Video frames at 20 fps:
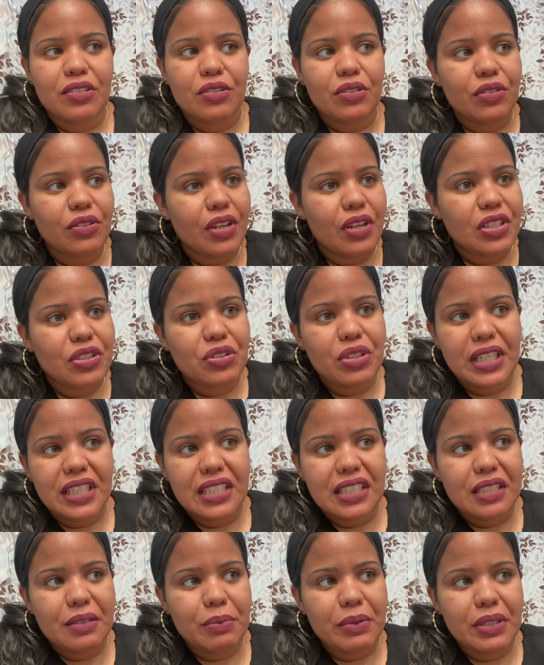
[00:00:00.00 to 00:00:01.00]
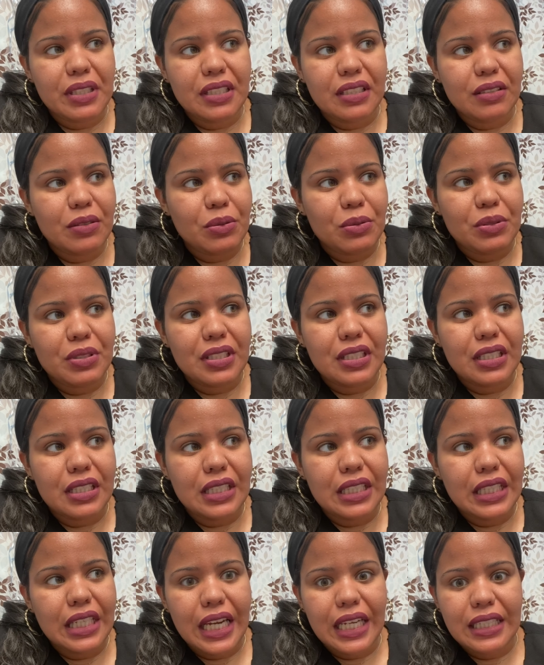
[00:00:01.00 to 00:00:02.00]
you're not trying to spend close to
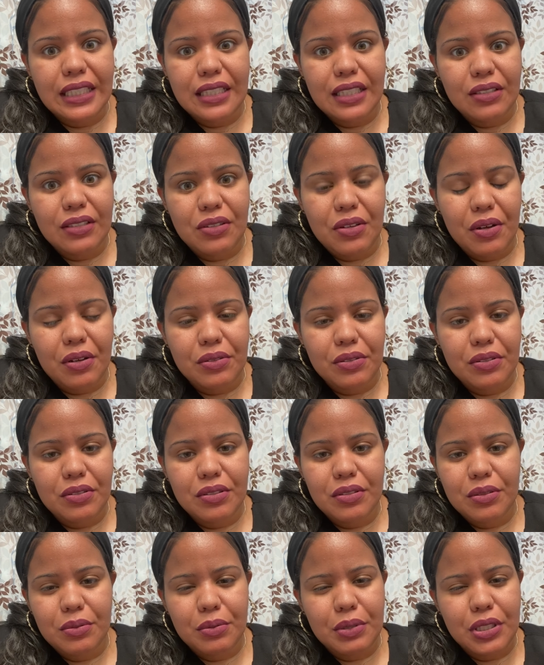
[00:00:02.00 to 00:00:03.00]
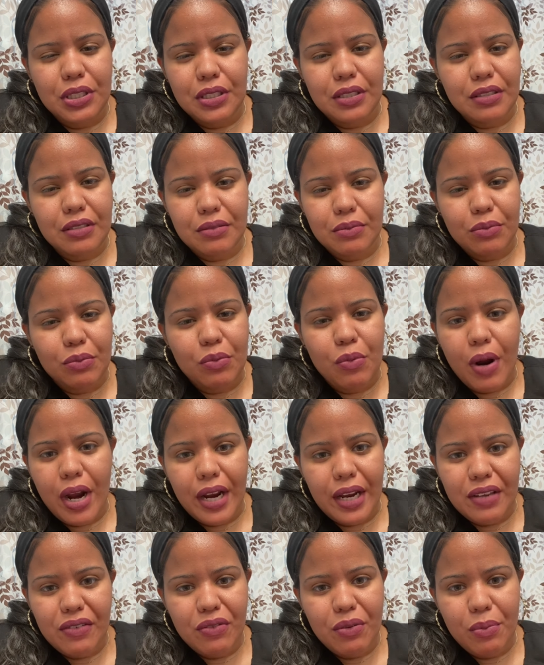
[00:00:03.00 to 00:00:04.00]
$9-10, which is why
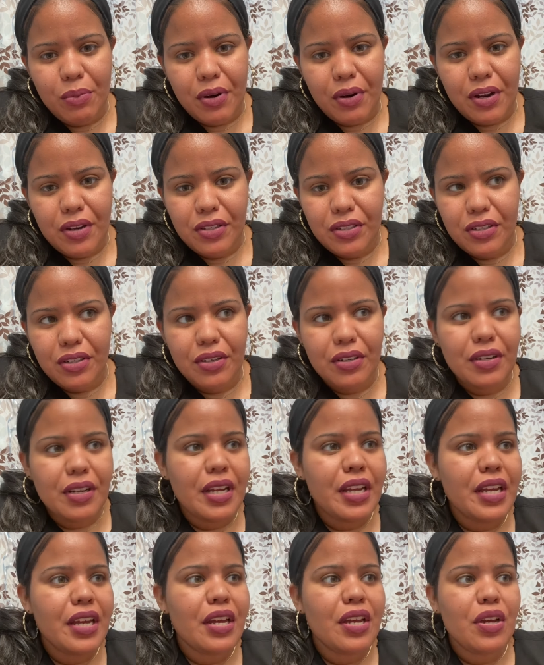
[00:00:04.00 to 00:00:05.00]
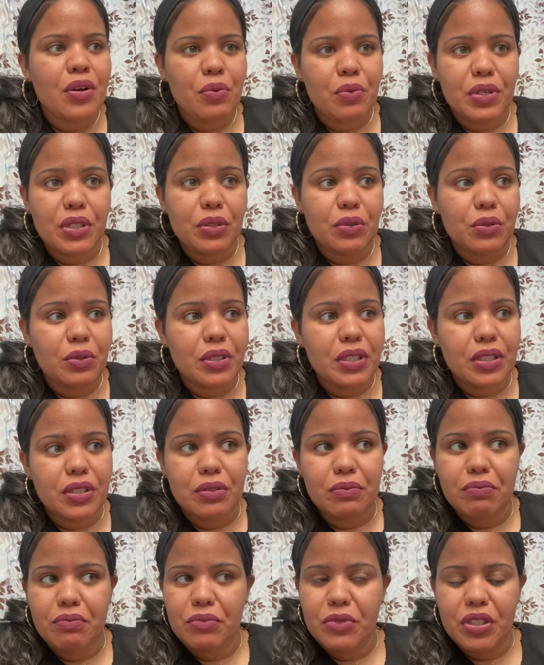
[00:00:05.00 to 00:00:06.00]
even bother when you could
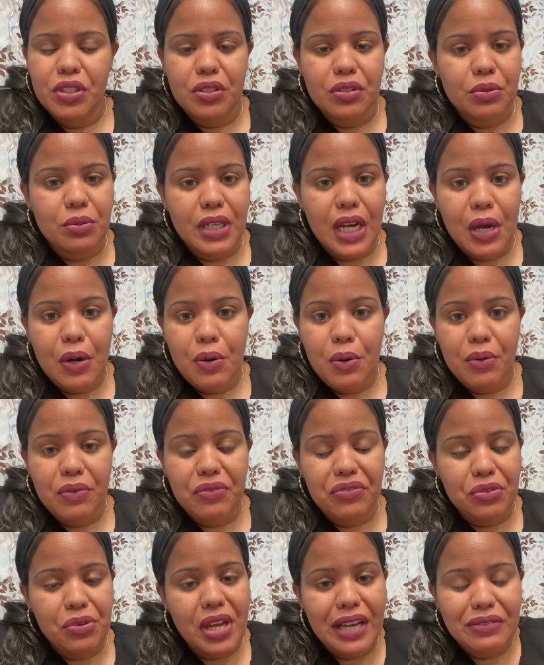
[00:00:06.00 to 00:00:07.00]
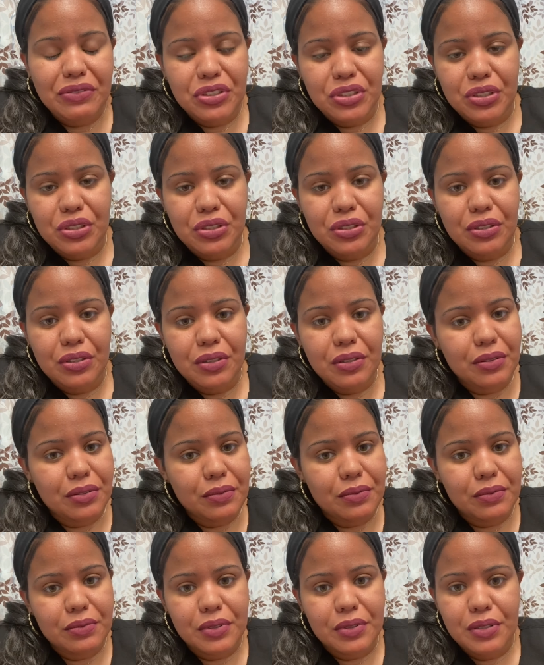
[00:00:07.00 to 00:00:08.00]
just do it at home if you have sugar,
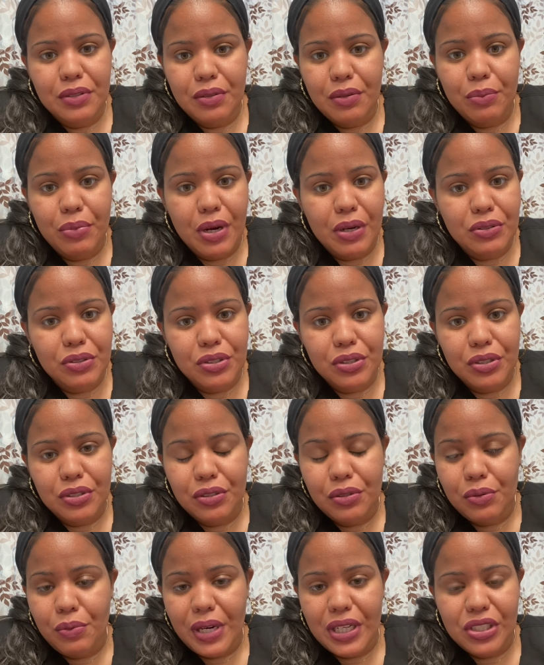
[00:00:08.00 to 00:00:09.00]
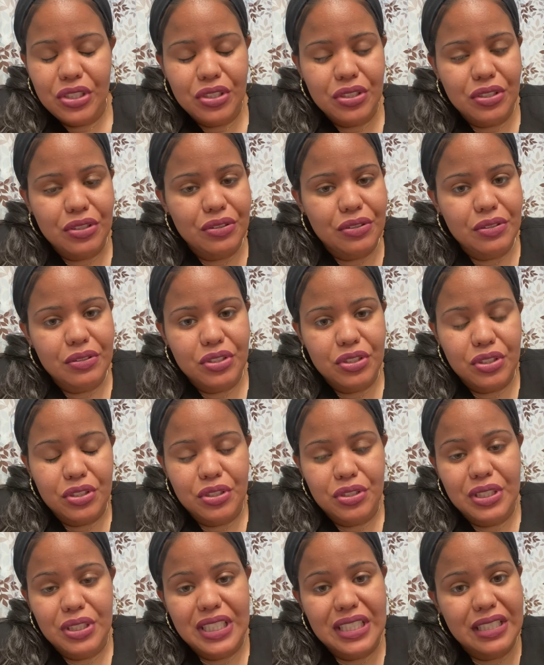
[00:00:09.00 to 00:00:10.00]
you know, brown sugar, white sugar
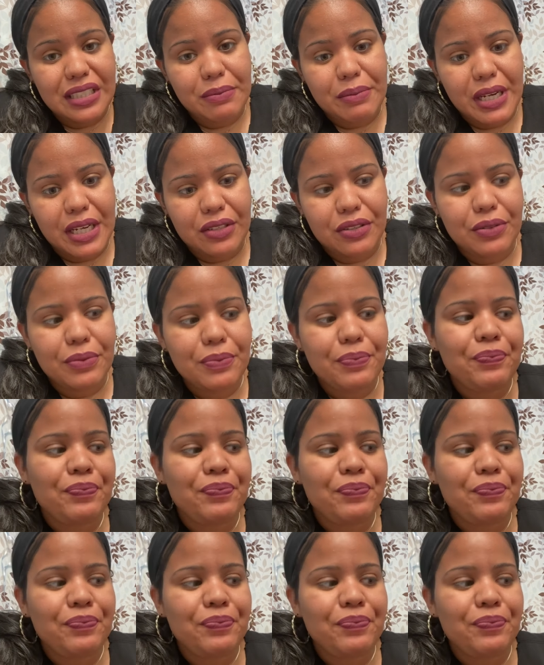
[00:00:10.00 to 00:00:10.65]
doesn't matter.